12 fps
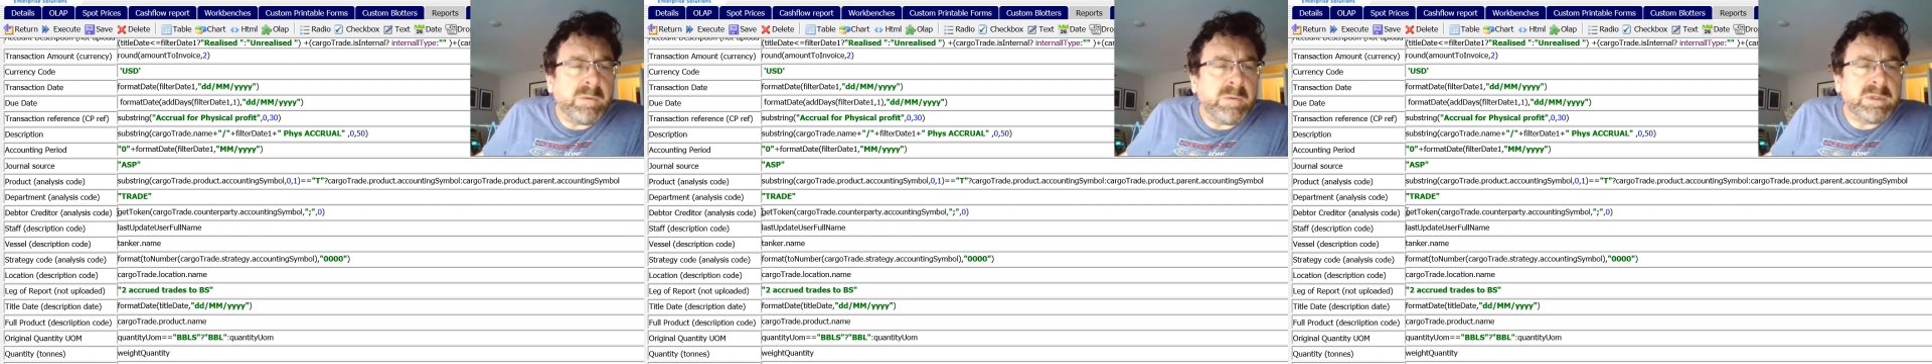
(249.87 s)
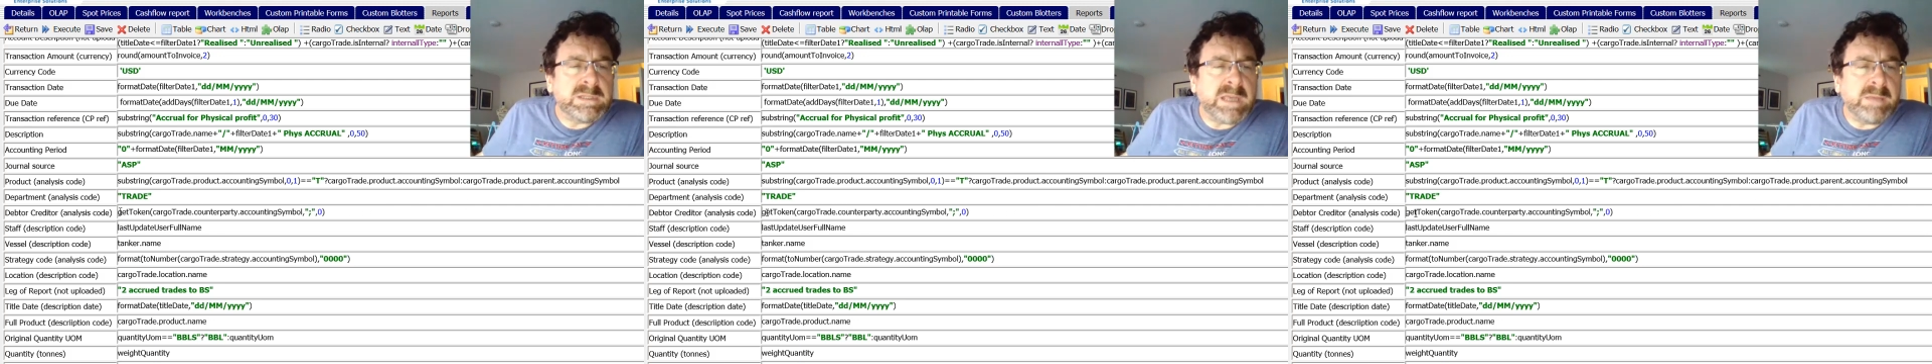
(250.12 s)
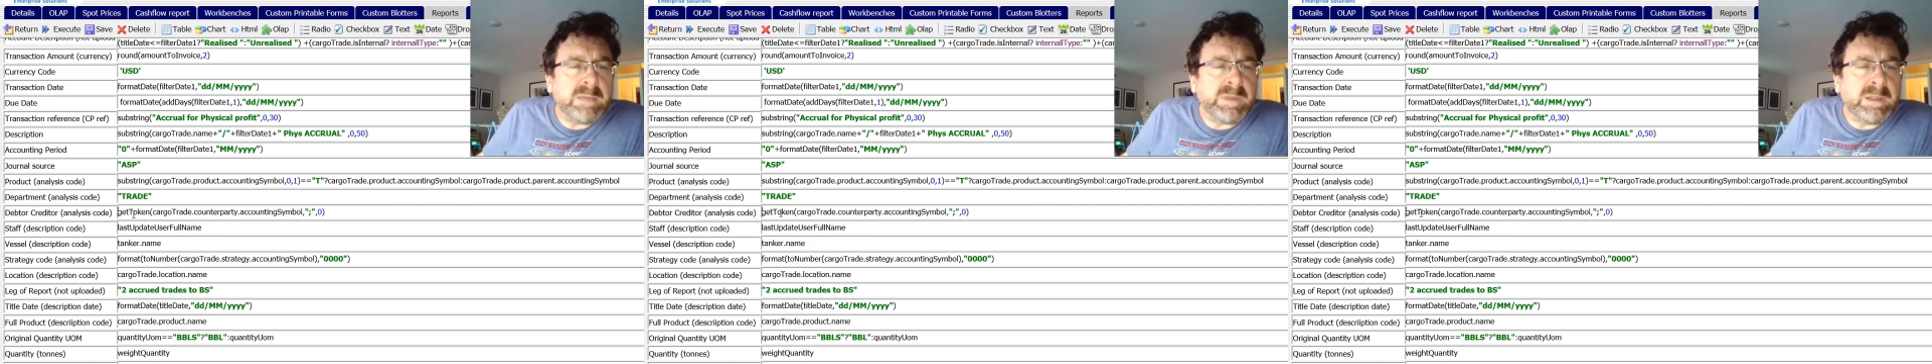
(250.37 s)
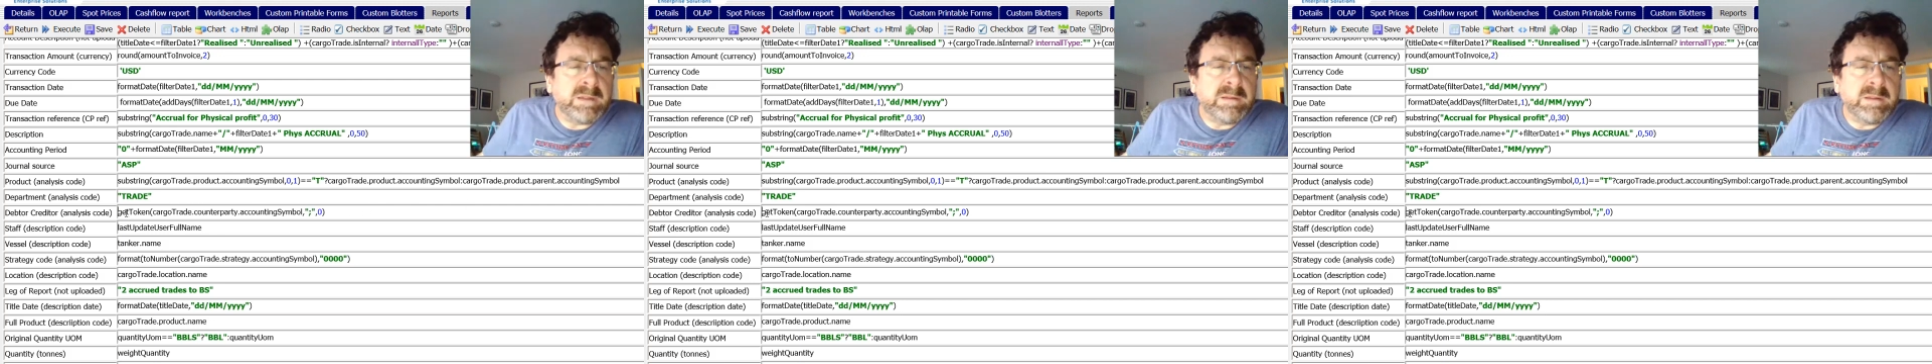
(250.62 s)
what
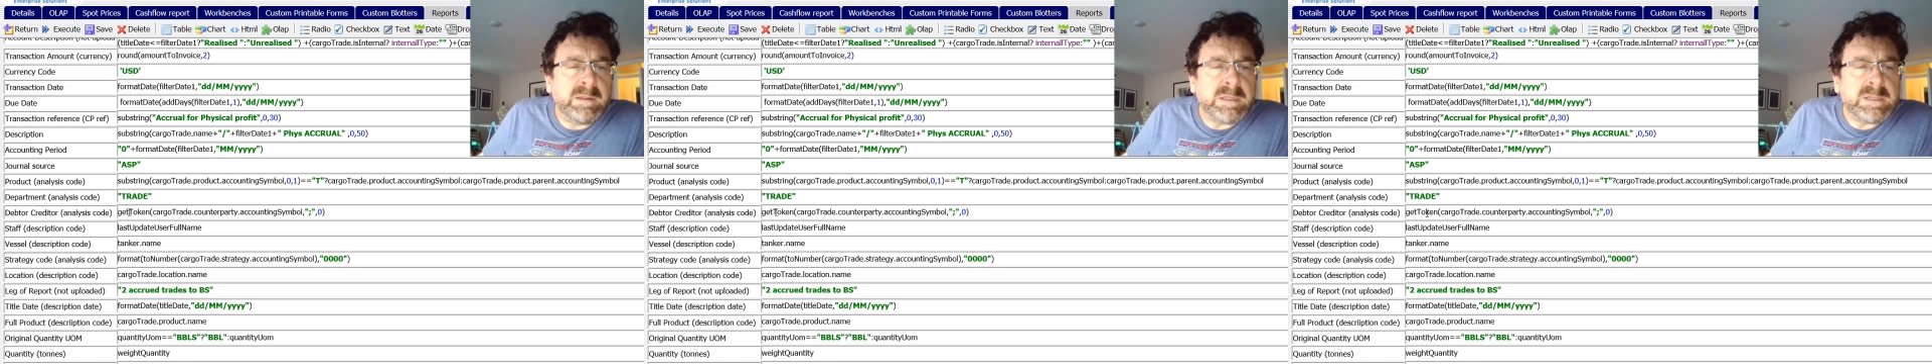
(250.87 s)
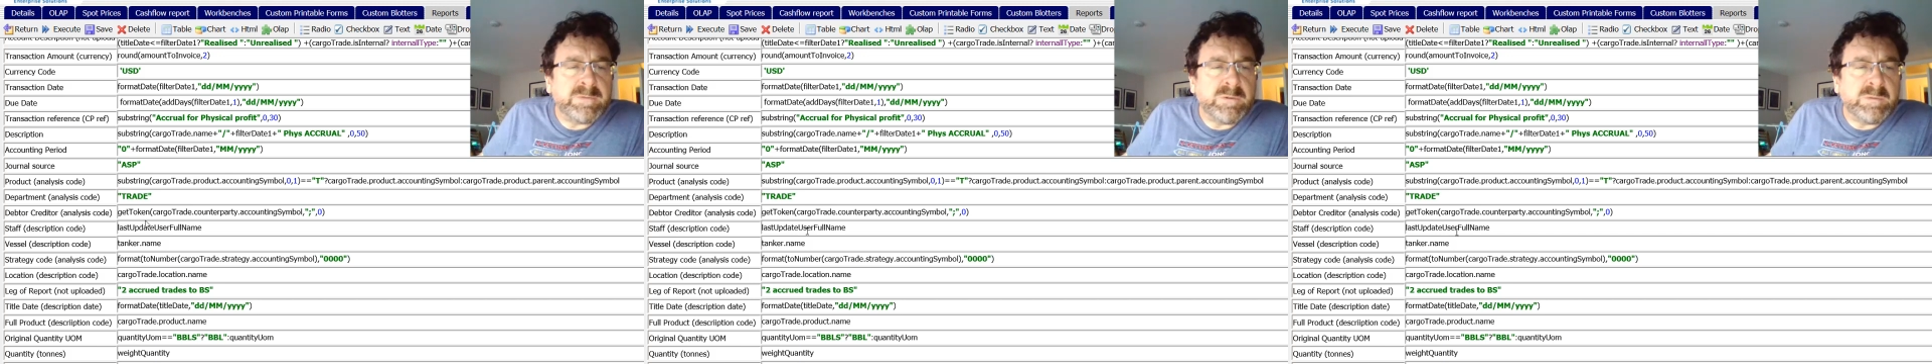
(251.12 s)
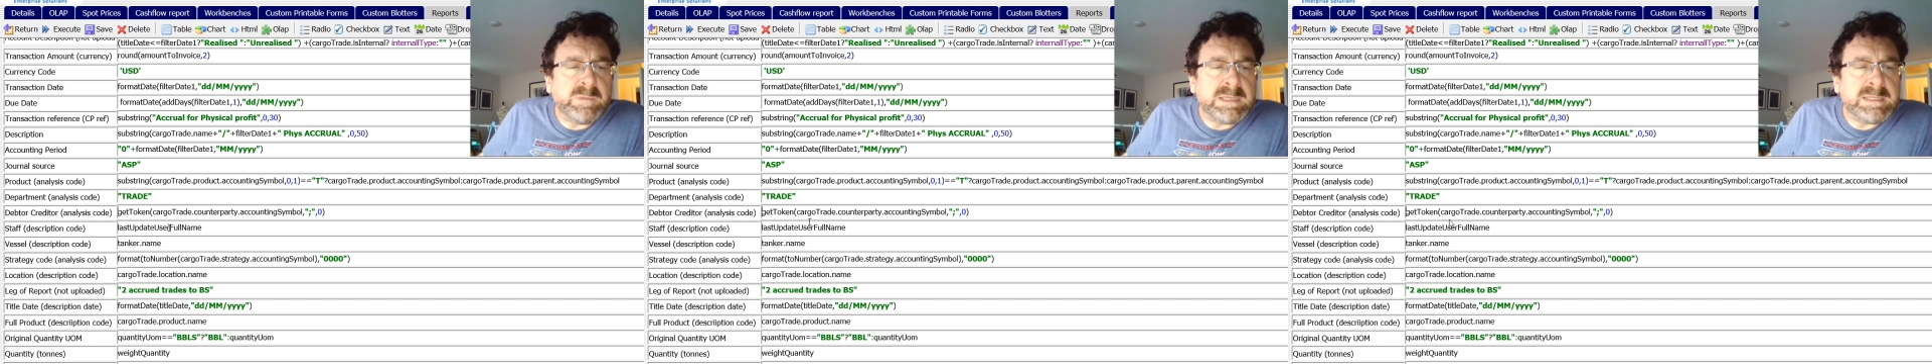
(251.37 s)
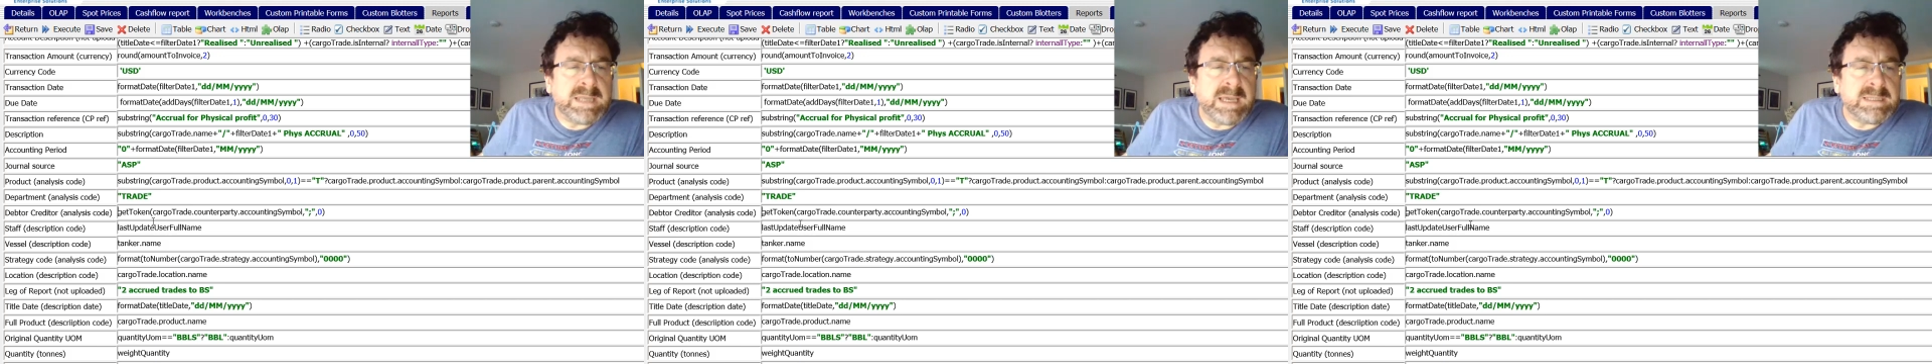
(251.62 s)
this
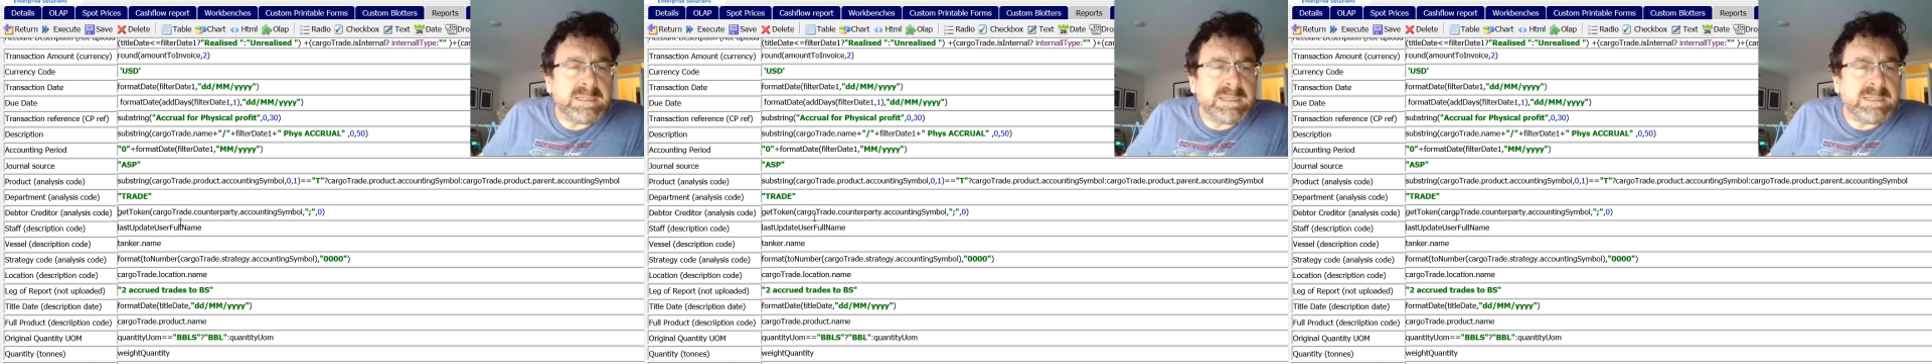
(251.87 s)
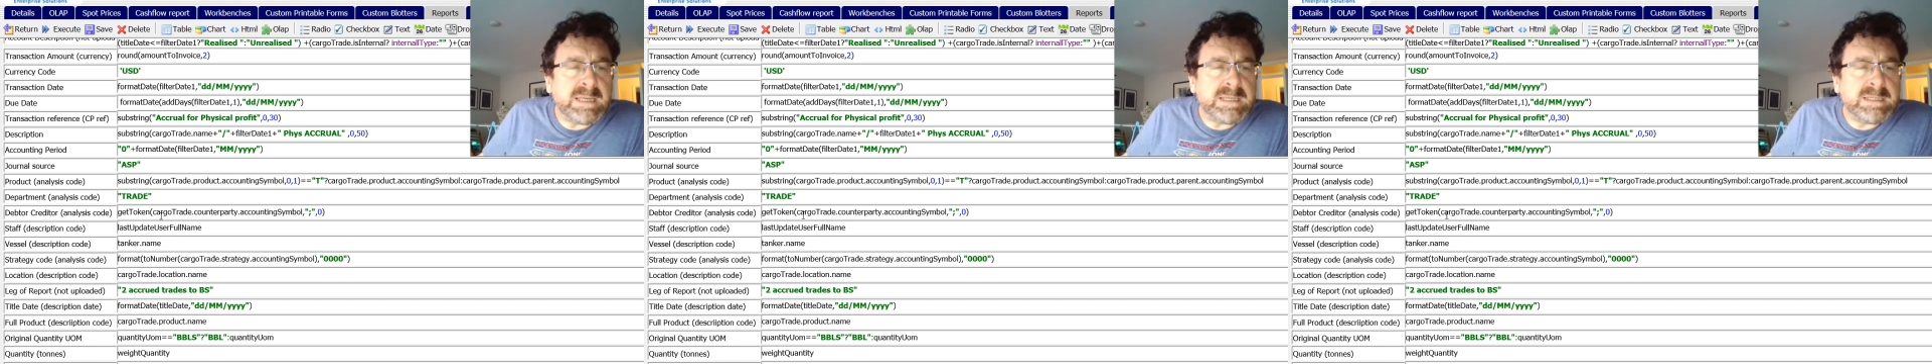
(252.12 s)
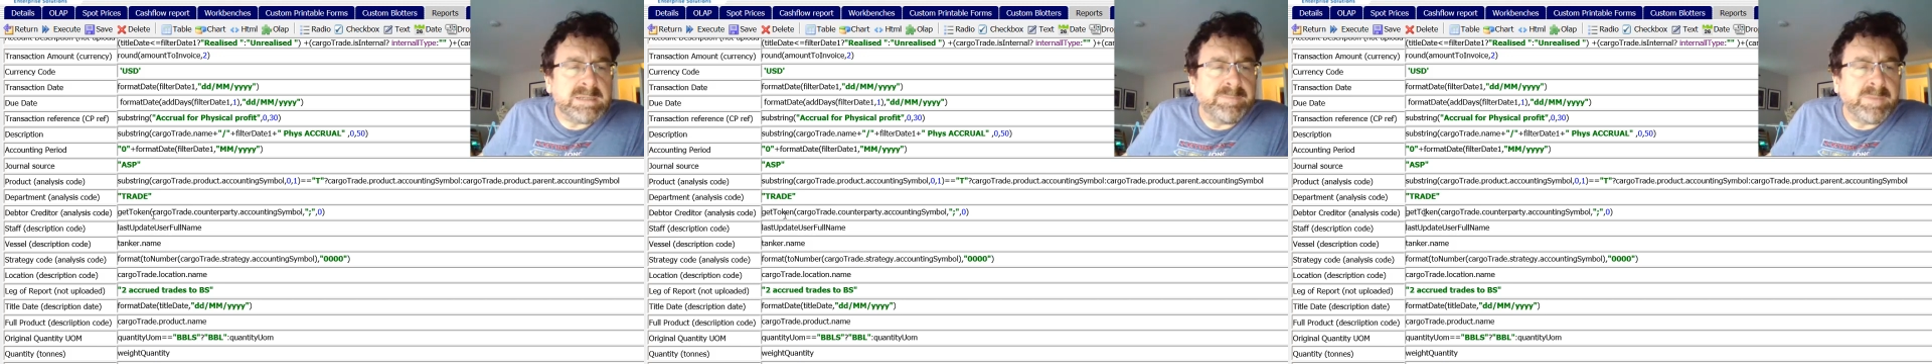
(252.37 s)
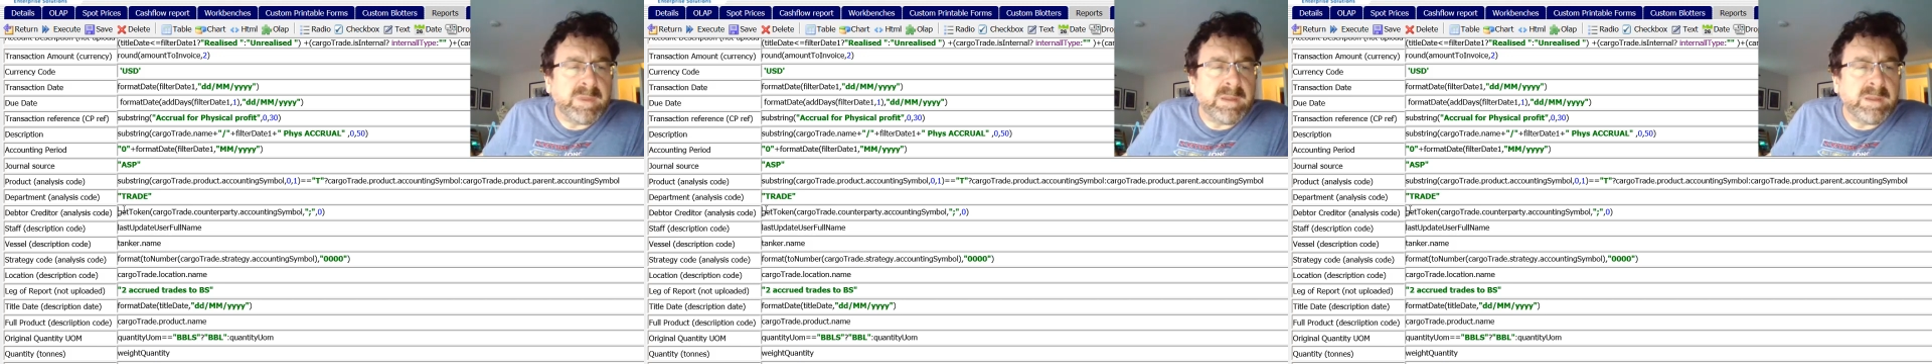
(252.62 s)
formula says is it says